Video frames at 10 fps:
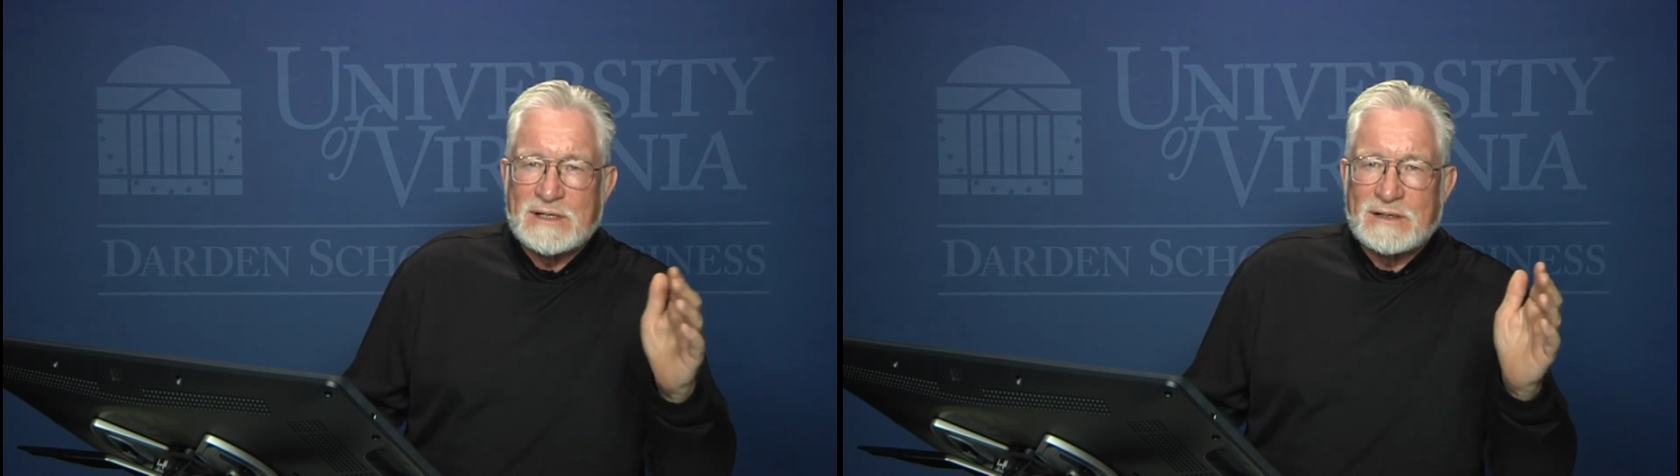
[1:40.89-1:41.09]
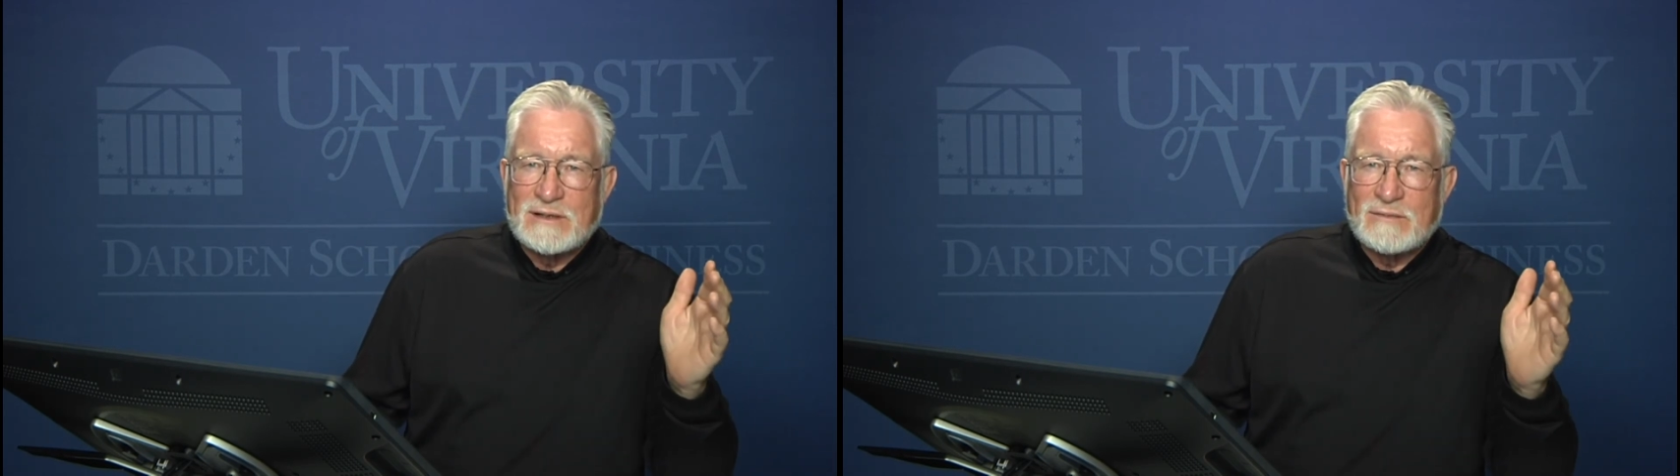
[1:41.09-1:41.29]

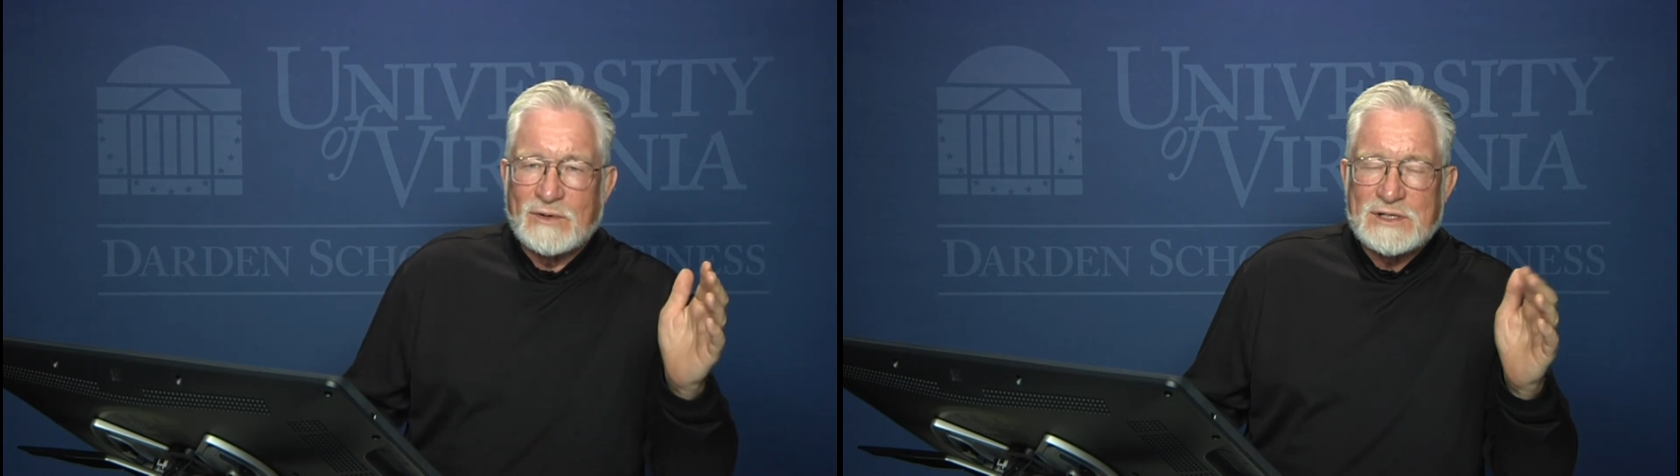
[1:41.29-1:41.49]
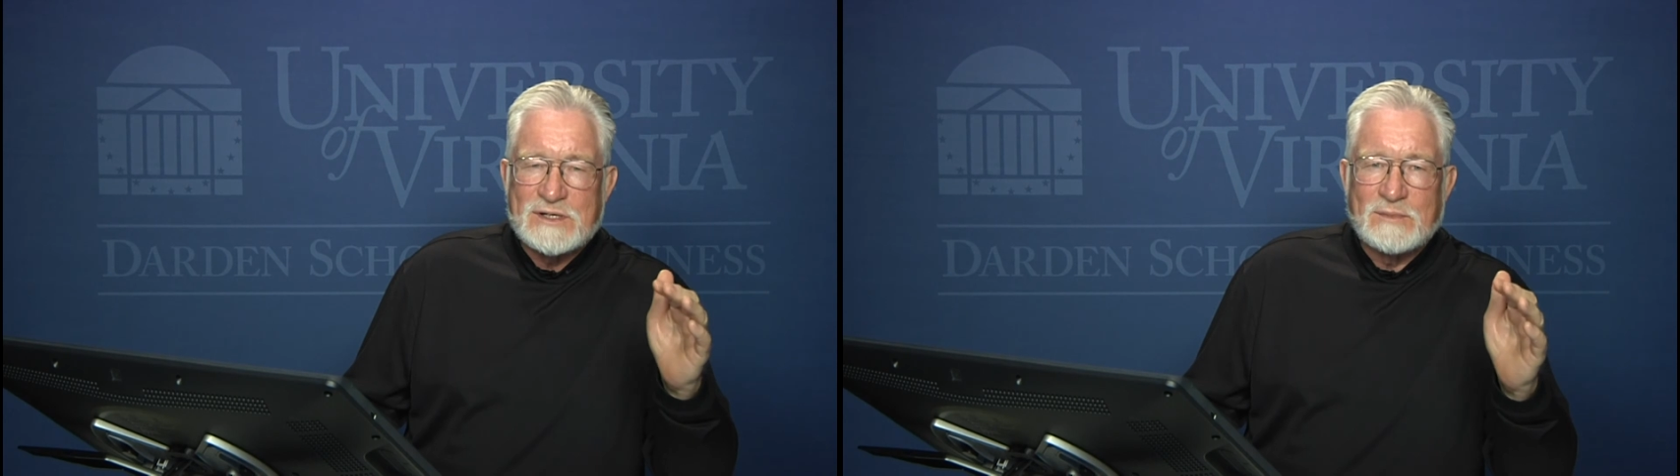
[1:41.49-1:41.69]
and
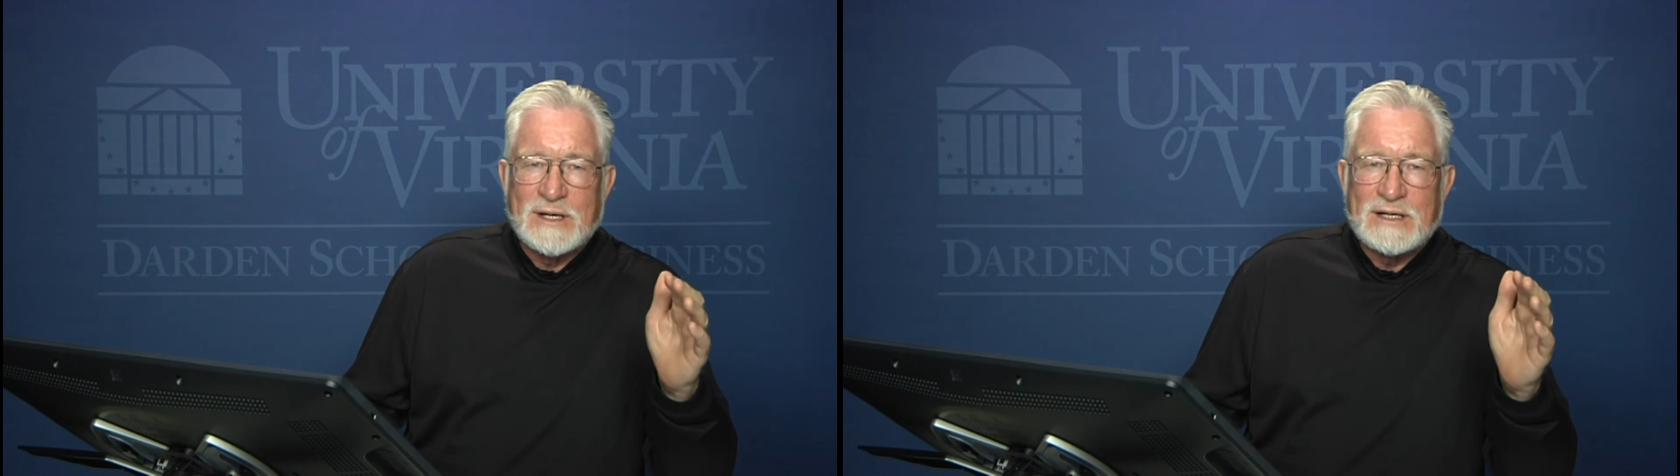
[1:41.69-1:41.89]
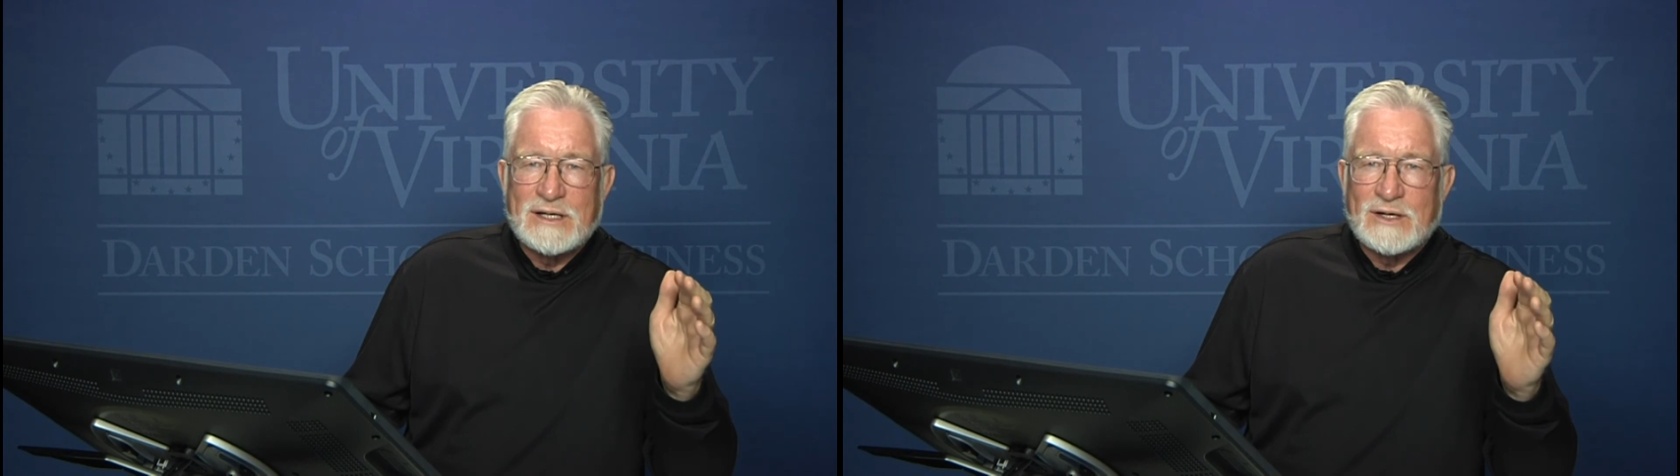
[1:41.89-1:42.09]
what's the
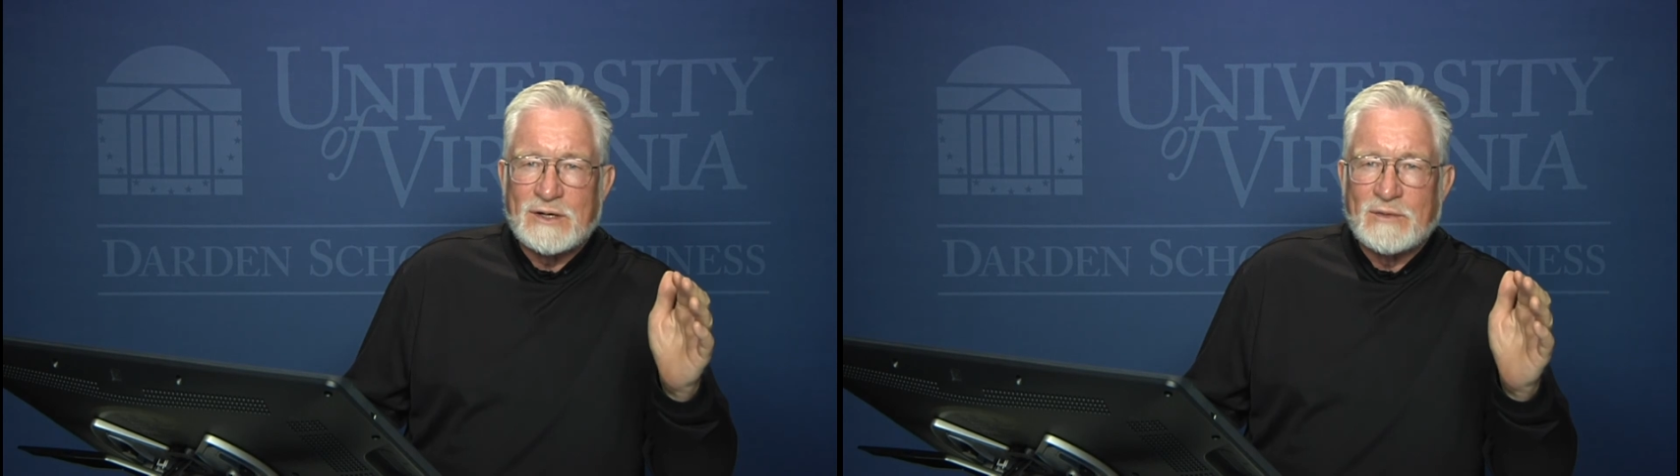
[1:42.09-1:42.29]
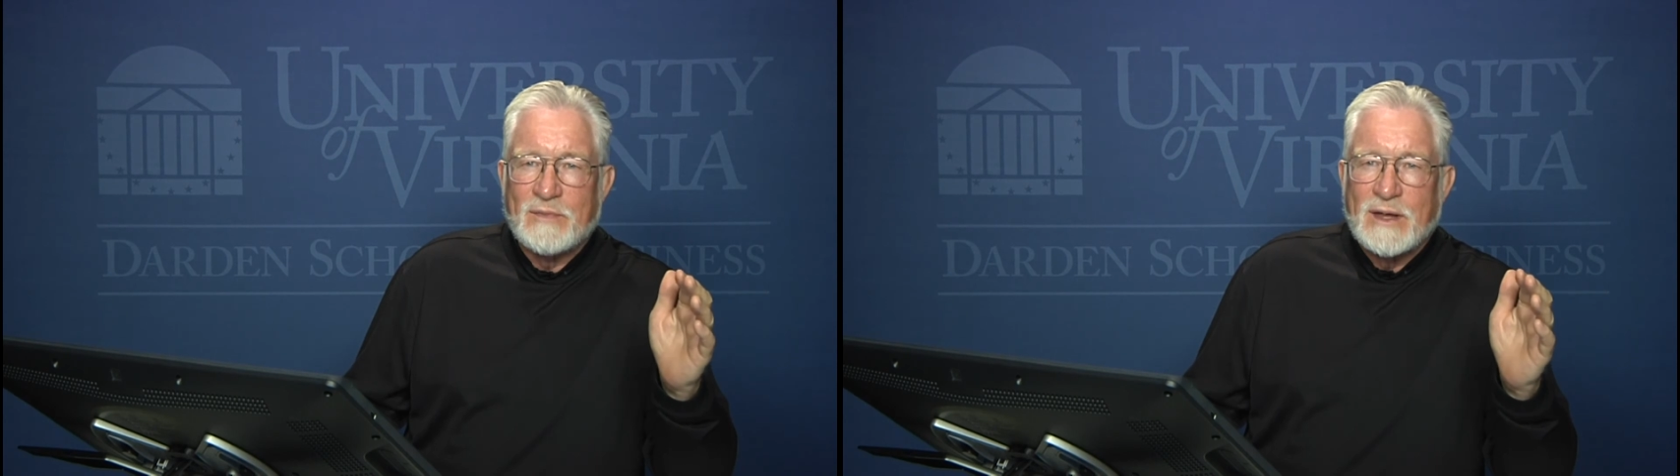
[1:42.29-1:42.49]
big
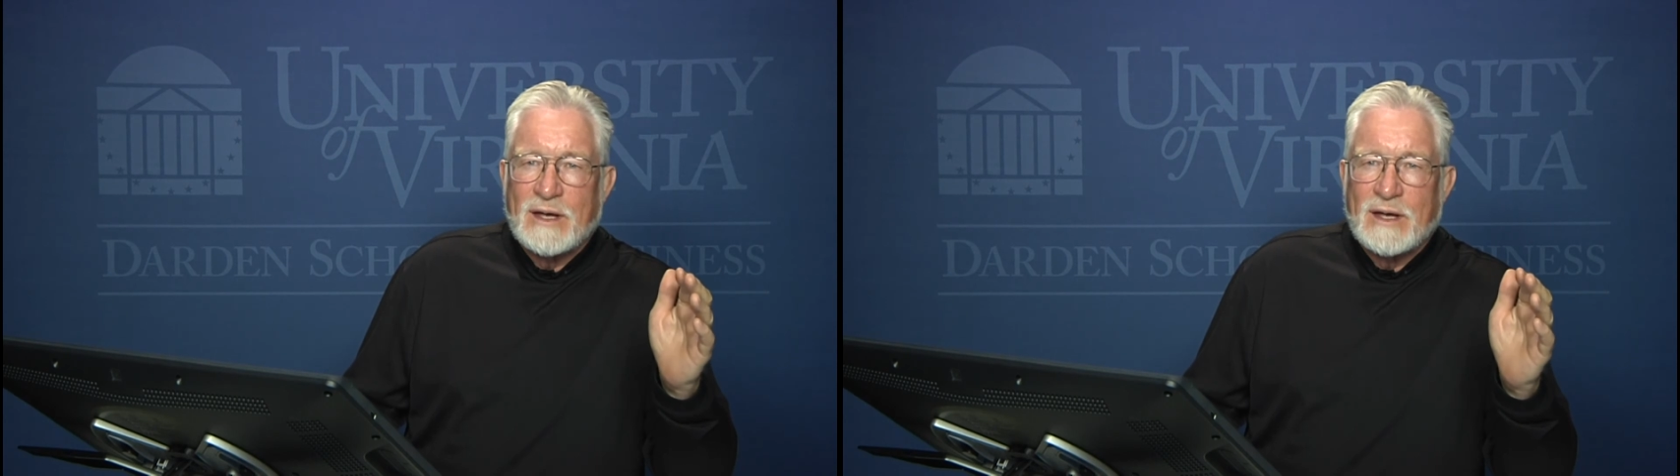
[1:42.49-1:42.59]
deal?